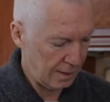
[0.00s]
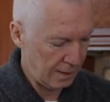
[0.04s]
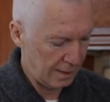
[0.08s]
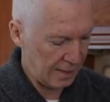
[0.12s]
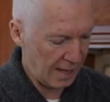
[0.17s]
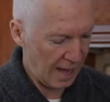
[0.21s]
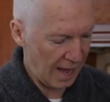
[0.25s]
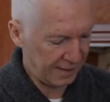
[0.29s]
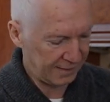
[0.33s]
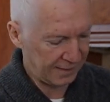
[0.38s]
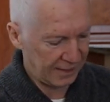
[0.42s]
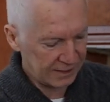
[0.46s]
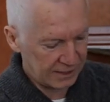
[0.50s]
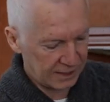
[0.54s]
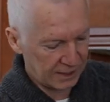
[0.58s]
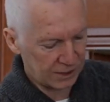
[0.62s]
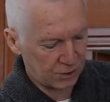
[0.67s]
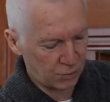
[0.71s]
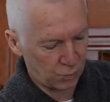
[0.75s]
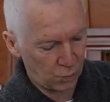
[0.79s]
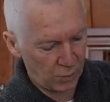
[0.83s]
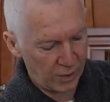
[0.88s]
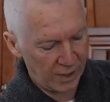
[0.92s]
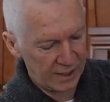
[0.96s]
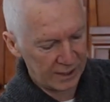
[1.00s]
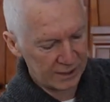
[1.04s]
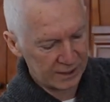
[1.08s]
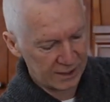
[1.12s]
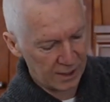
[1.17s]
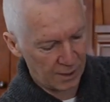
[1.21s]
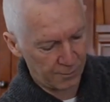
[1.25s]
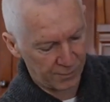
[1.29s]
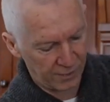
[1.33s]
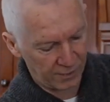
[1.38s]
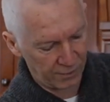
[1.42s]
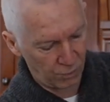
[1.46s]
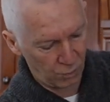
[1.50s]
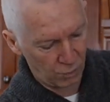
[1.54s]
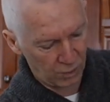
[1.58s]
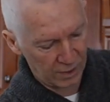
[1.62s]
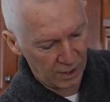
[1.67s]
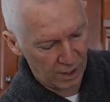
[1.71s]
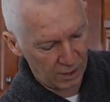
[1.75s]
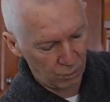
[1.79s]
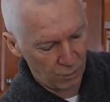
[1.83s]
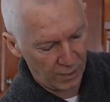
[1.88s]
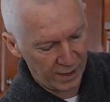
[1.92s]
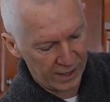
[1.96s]
Yeah, this is really simple. You will
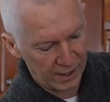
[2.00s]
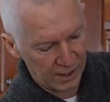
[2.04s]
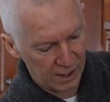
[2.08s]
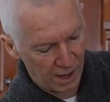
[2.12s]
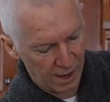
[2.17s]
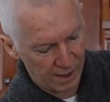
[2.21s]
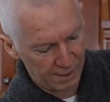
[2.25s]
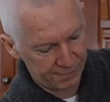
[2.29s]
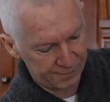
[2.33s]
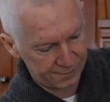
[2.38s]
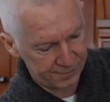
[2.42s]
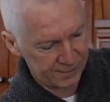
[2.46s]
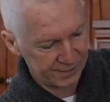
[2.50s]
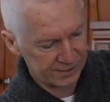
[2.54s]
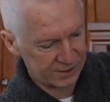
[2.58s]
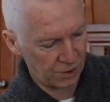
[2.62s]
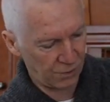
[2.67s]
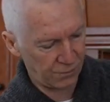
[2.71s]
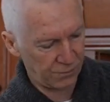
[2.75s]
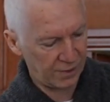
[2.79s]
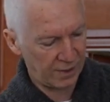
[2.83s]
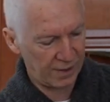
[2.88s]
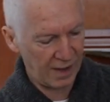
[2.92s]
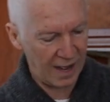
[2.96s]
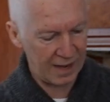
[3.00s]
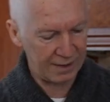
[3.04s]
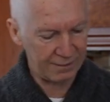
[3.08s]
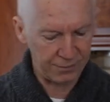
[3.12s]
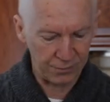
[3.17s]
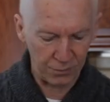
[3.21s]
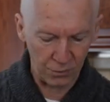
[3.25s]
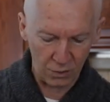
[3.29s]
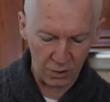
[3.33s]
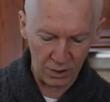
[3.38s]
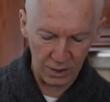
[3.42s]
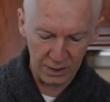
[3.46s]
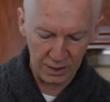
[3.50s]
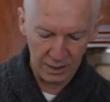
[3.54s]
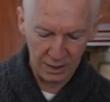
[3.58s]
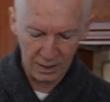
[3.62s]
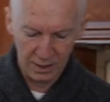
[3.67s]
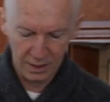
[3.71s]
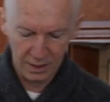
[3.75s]
not weigh it off. So we had four